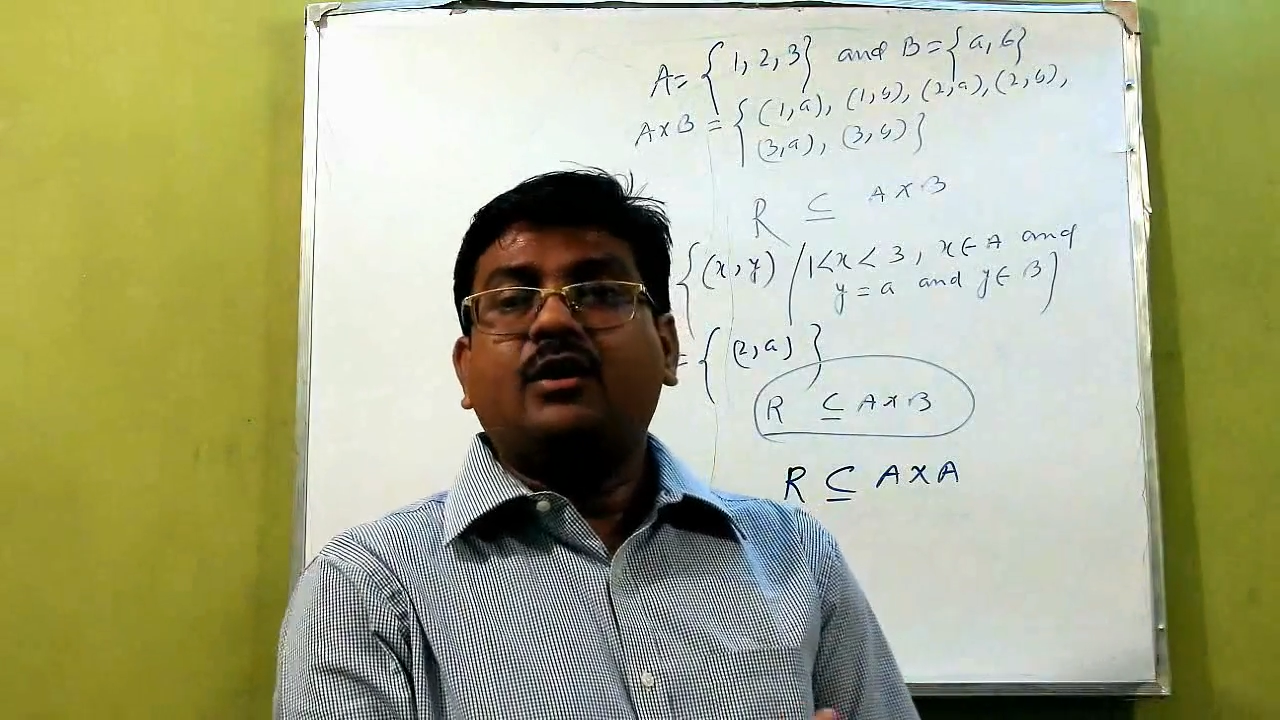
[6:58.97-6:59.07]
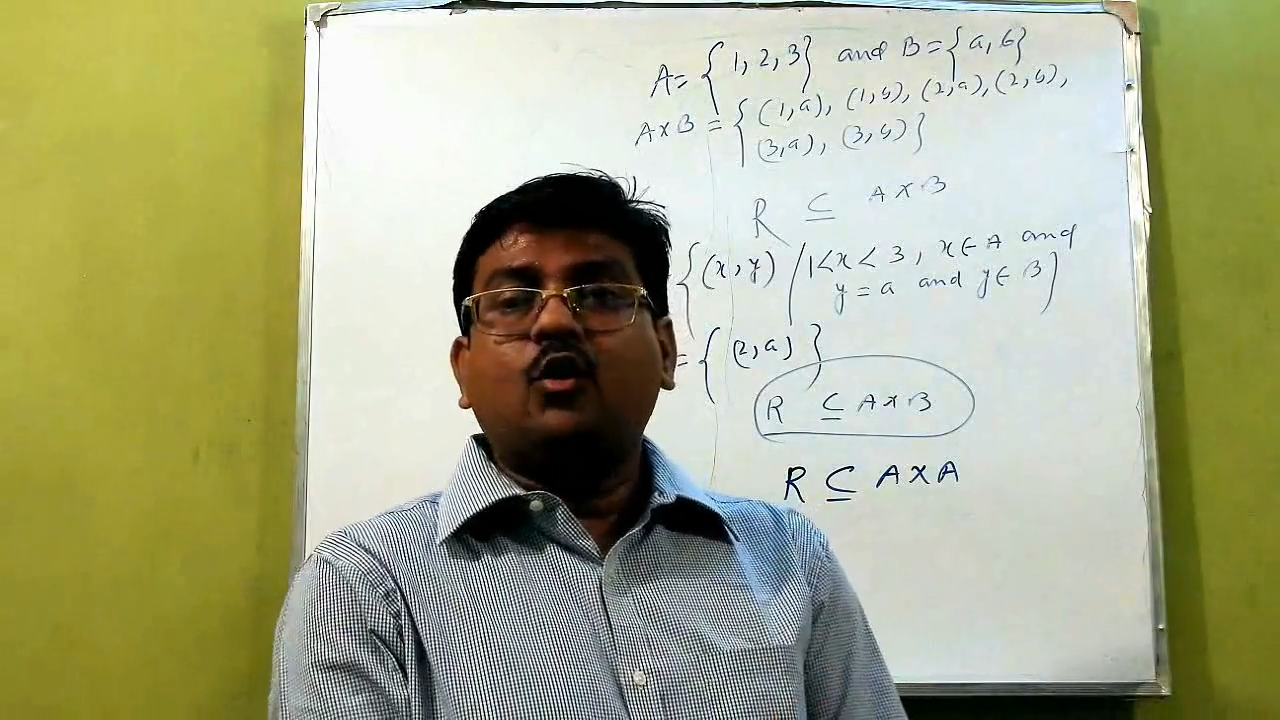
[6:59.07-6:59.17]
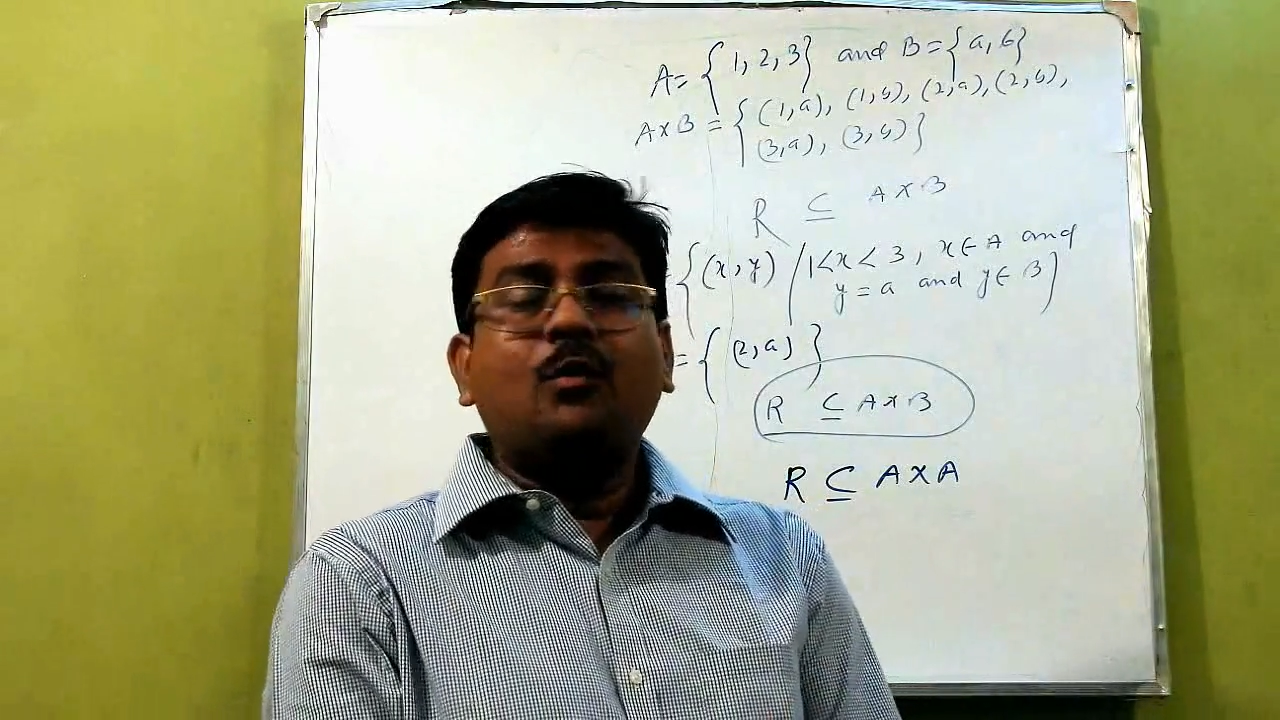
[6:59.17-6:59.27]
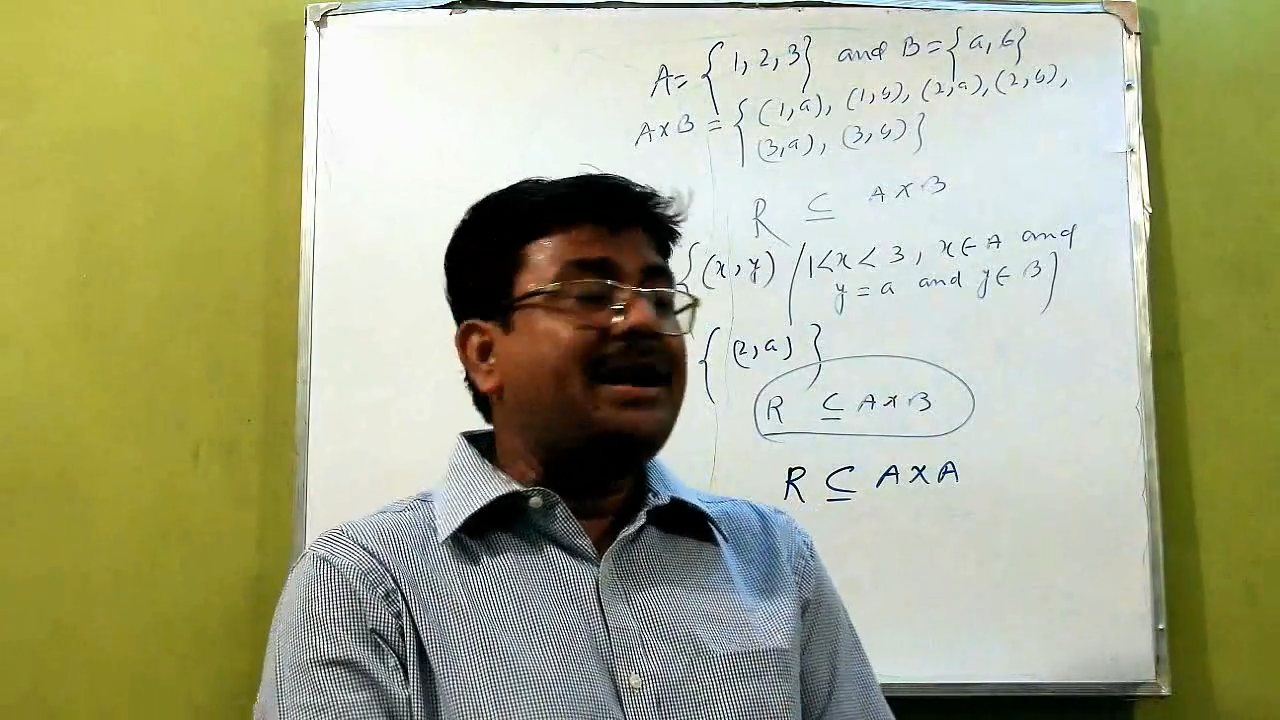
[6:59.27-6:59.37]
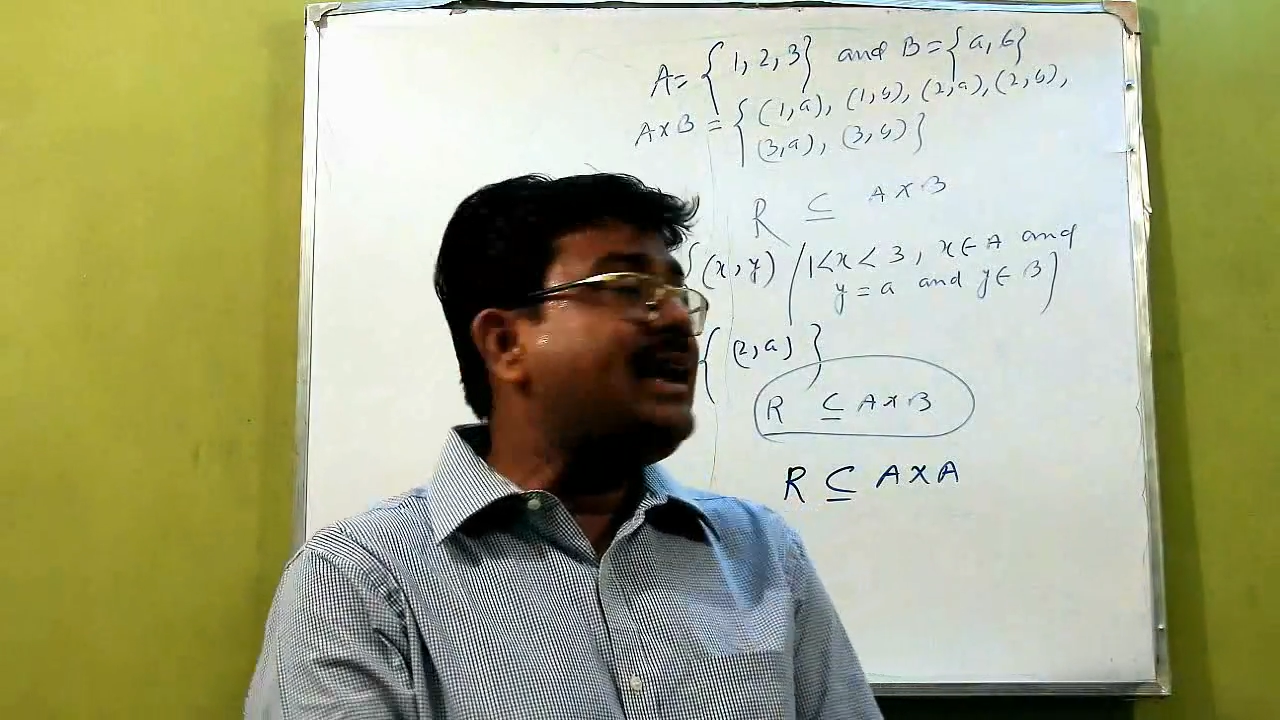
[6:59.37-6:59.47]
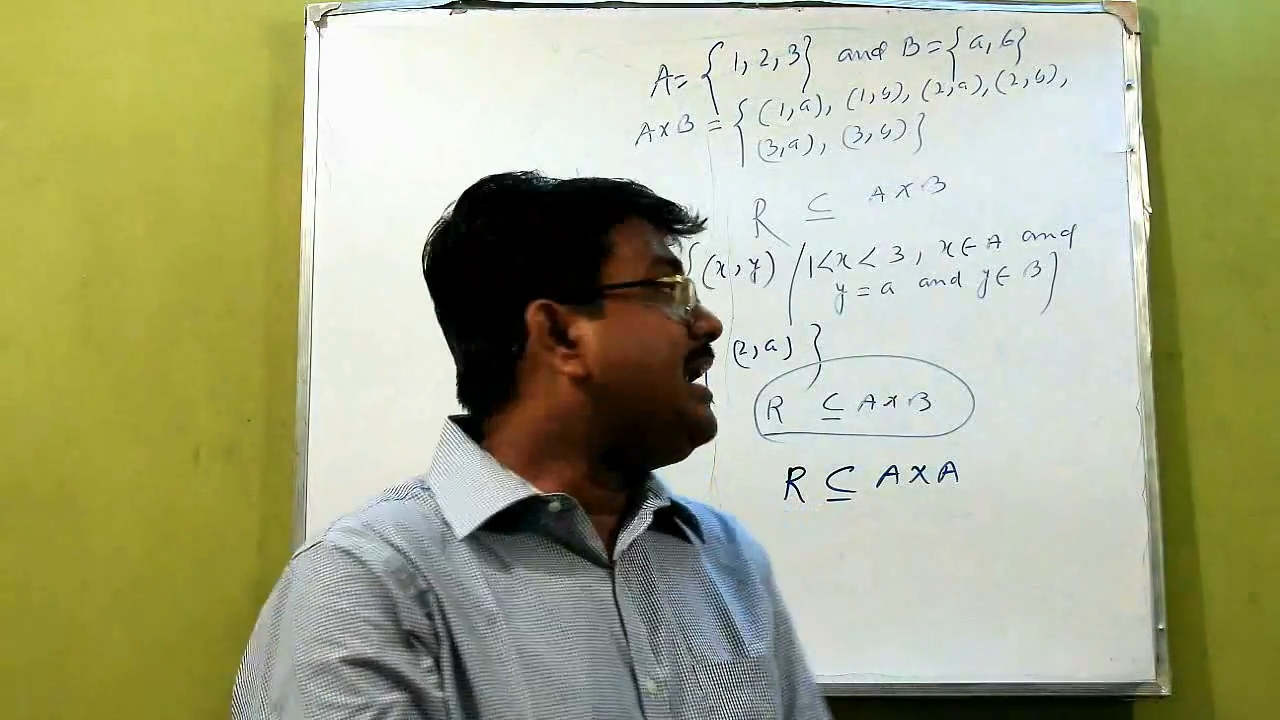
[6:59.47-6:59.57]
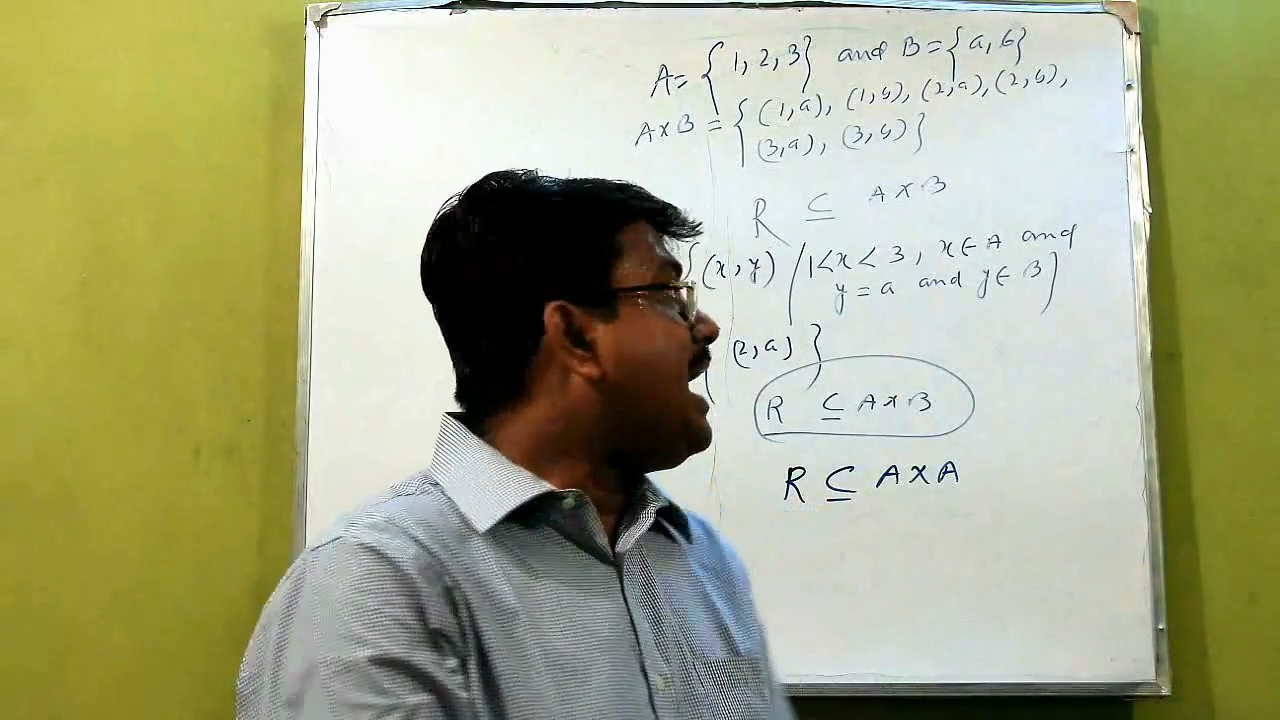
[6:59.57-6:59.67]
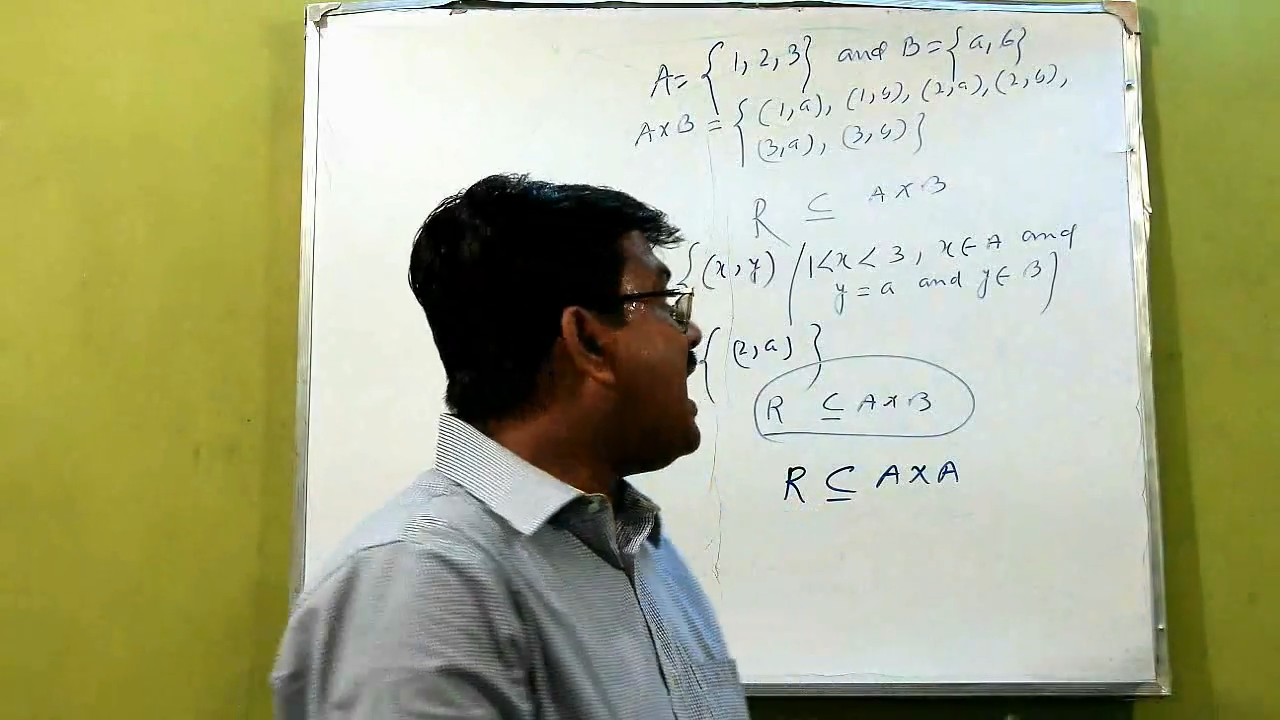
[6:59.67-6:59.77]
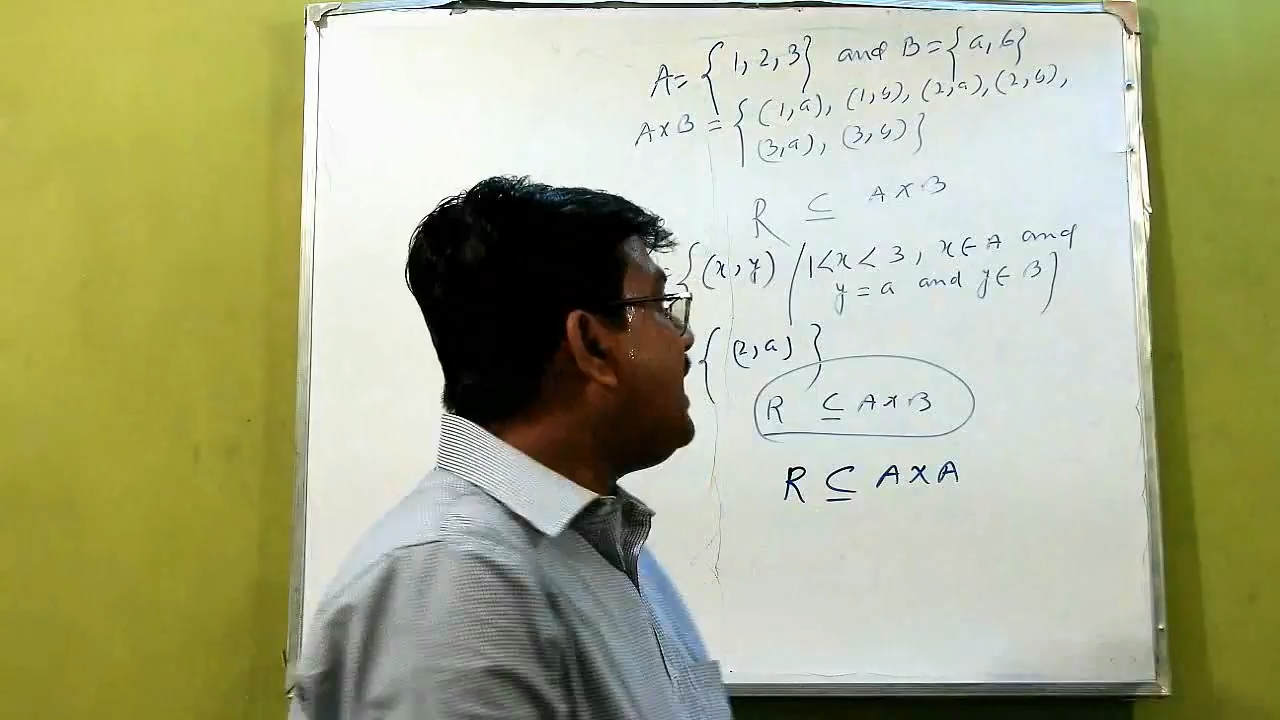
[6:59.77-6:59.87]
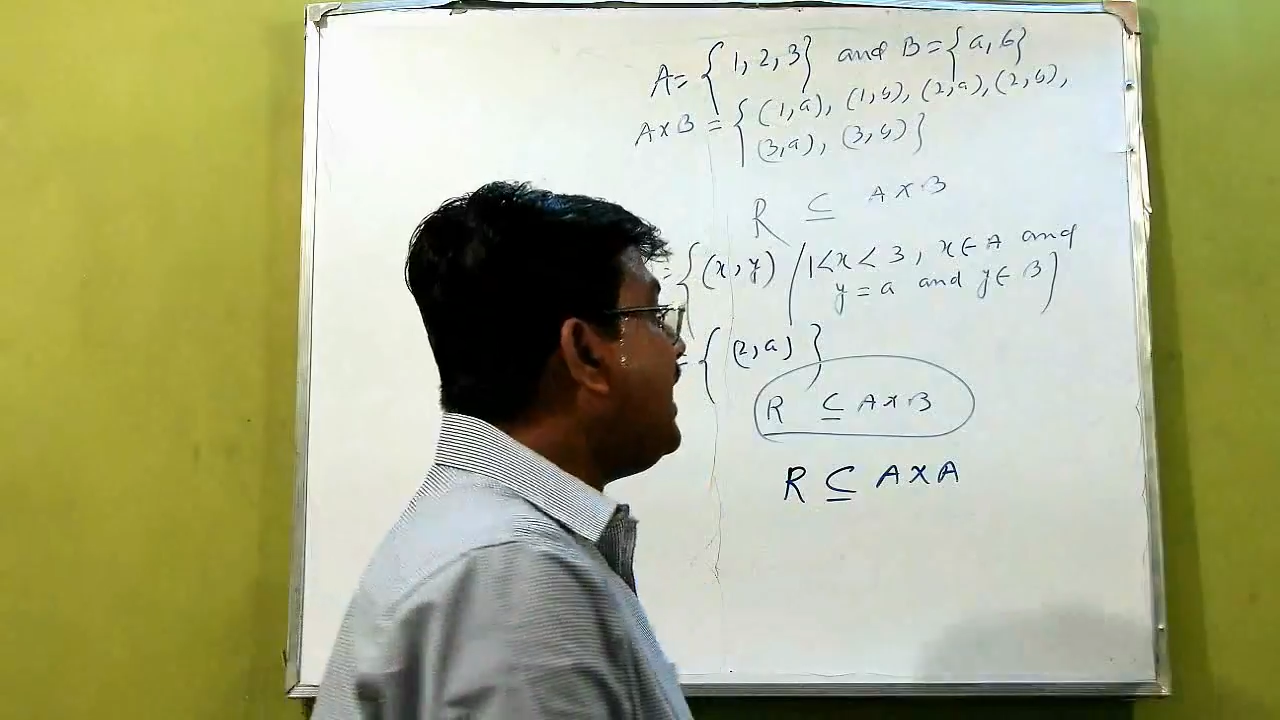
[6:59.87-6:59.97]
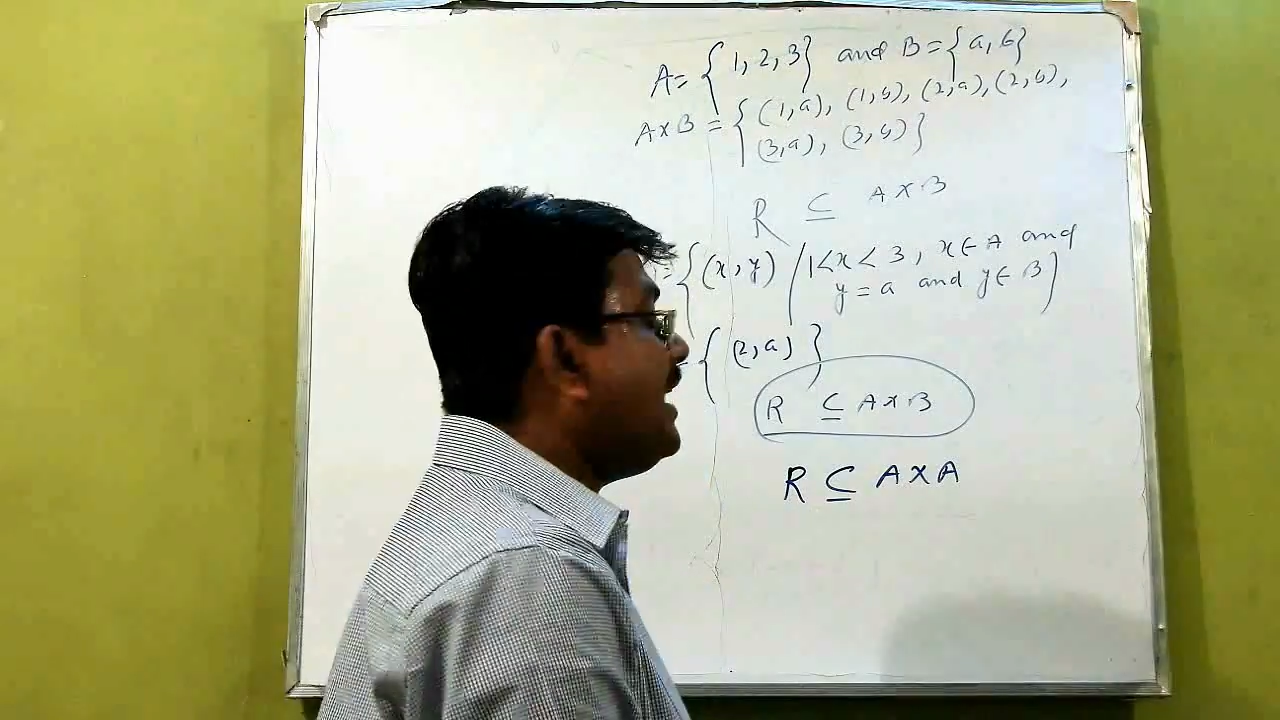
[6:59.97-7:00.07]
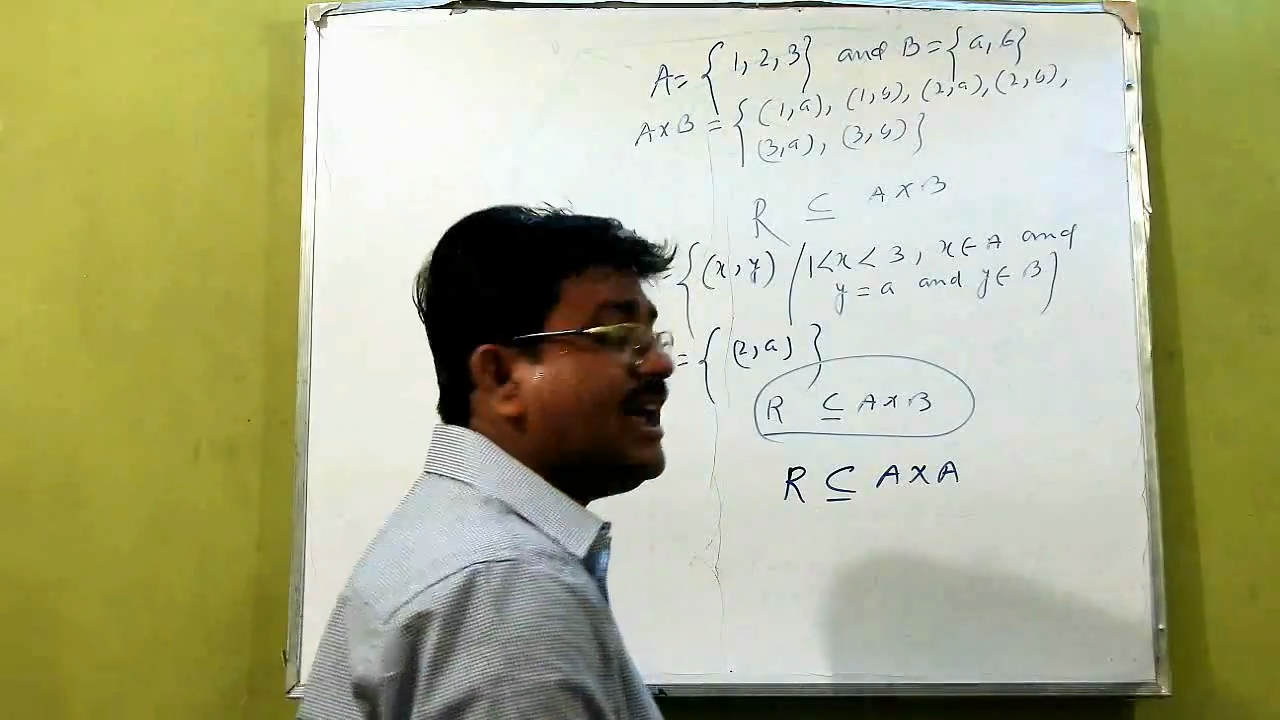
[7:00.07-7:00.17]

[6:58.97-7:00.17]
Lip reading: Domain and